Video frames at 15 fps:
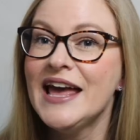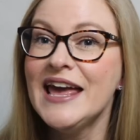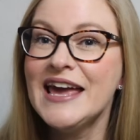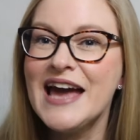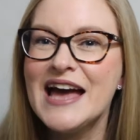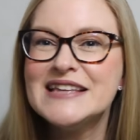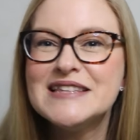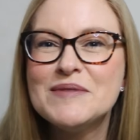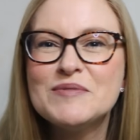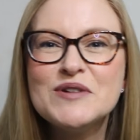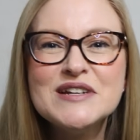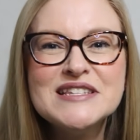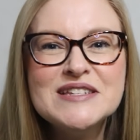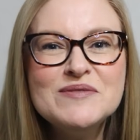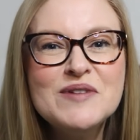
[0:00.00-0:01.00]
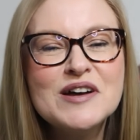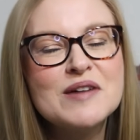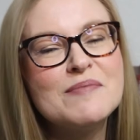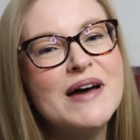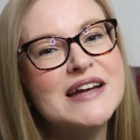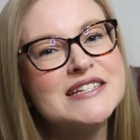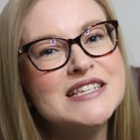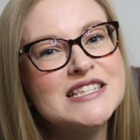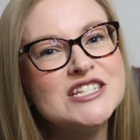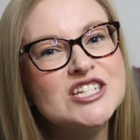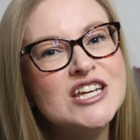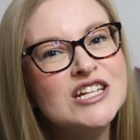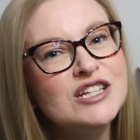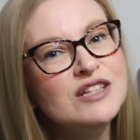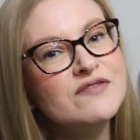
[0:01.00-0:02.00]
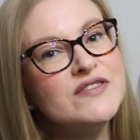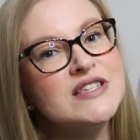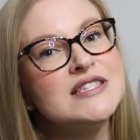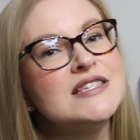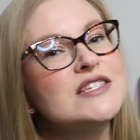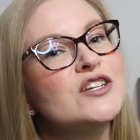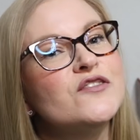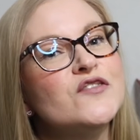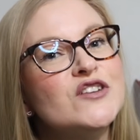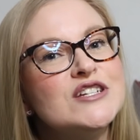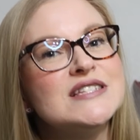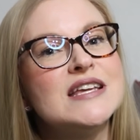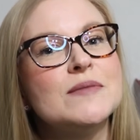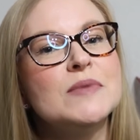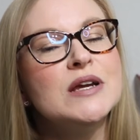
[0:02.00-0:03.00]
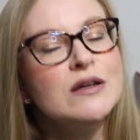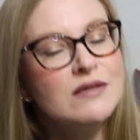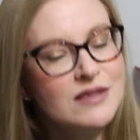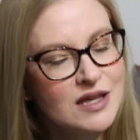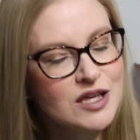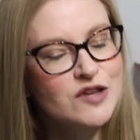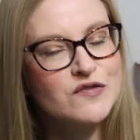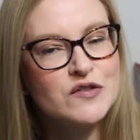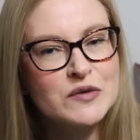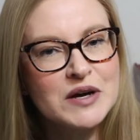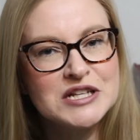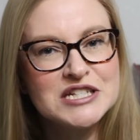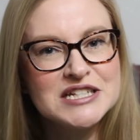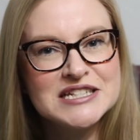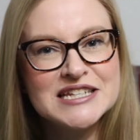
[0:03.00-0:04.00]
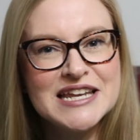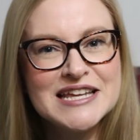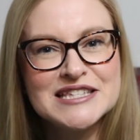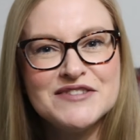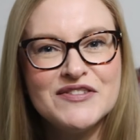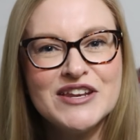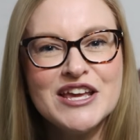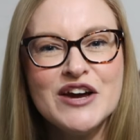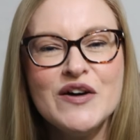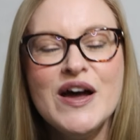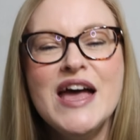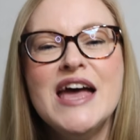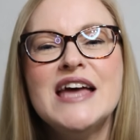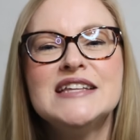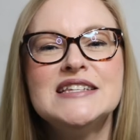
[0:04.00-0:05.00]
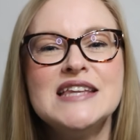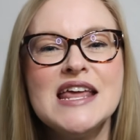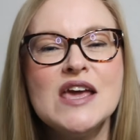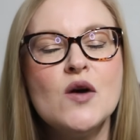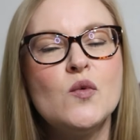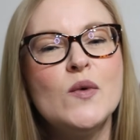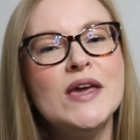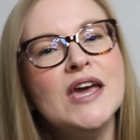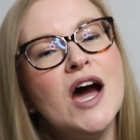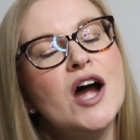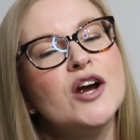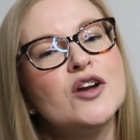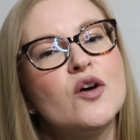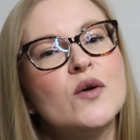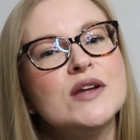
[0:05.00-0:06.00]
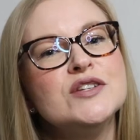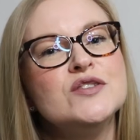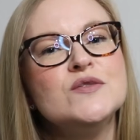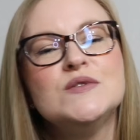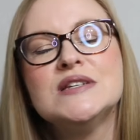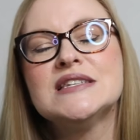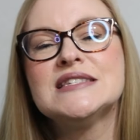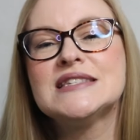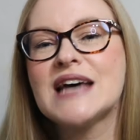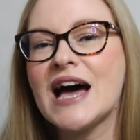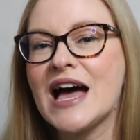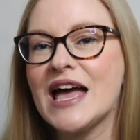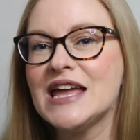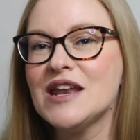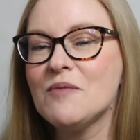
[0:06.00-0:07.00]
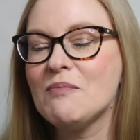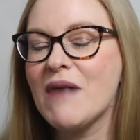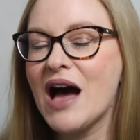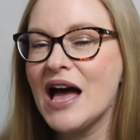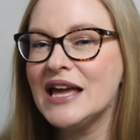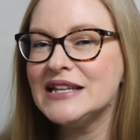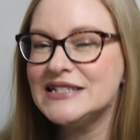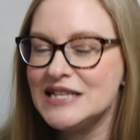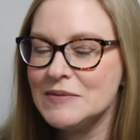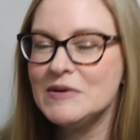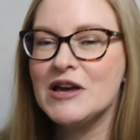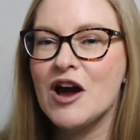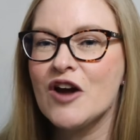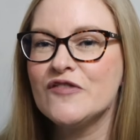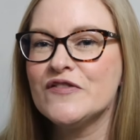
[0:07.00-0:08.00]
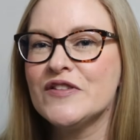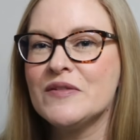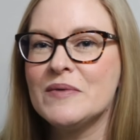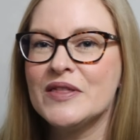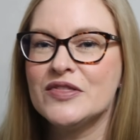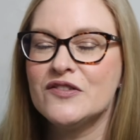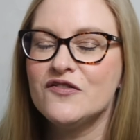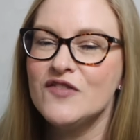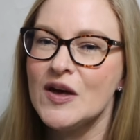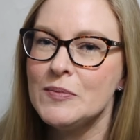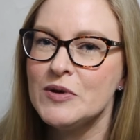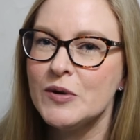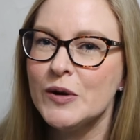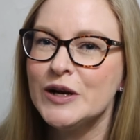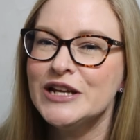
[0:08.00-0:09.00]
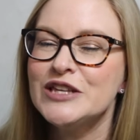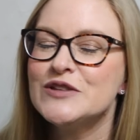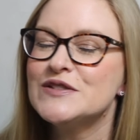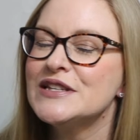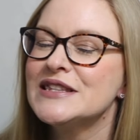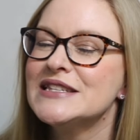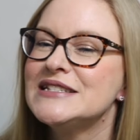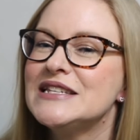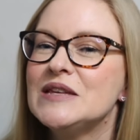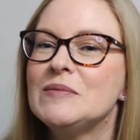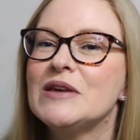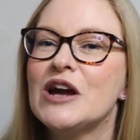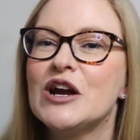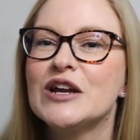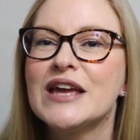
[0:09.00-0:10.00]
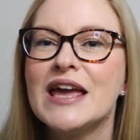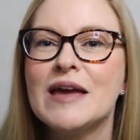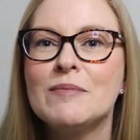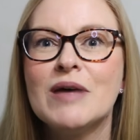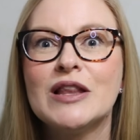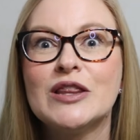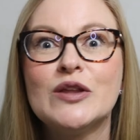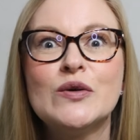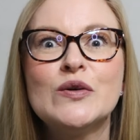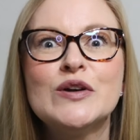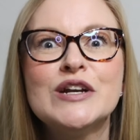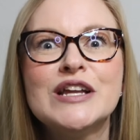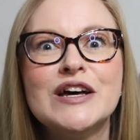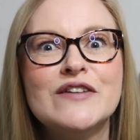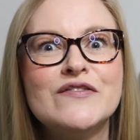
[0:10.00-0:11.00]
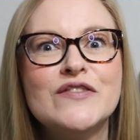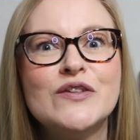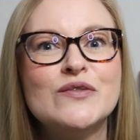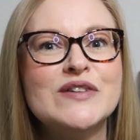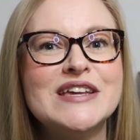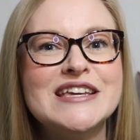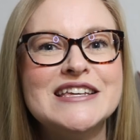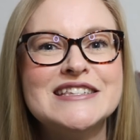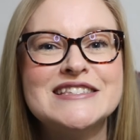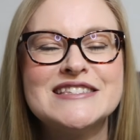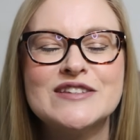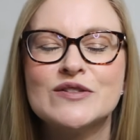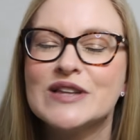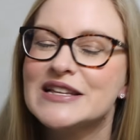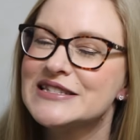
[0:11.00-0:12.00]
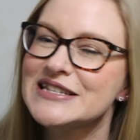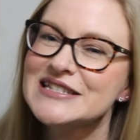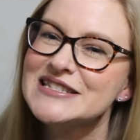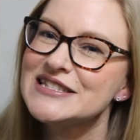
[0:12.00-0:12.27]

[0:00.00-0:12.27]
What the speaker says: guys, I'm Kristen. Welcome back to the channel. If this is your first time here, thank you for watching today's video. Today we are going to decide my TBR for the month of February using the TBR game Lord of the Reeds. So let's get